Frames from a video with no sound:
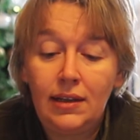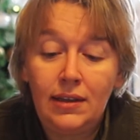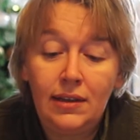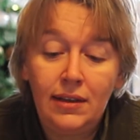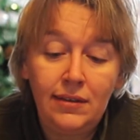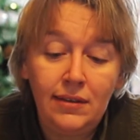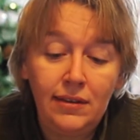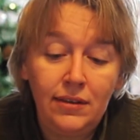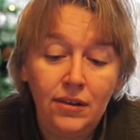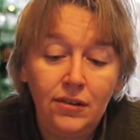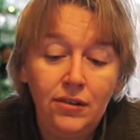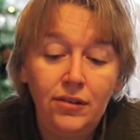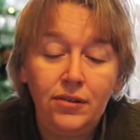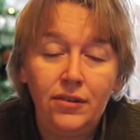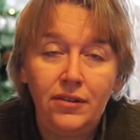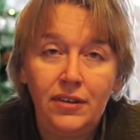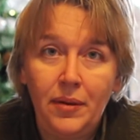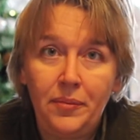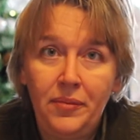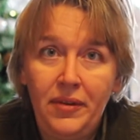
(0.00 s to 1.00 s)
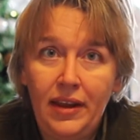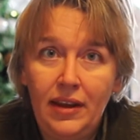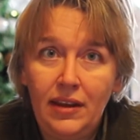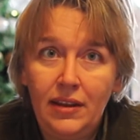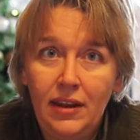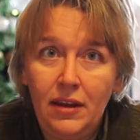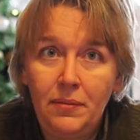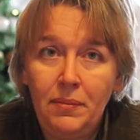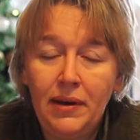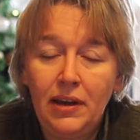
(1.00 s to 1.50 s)
This is also
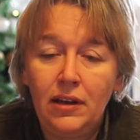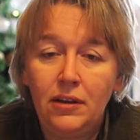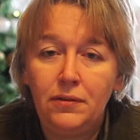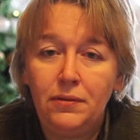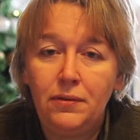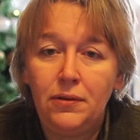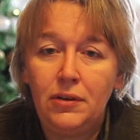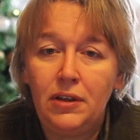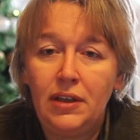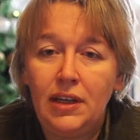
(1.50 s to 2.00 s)
something typical for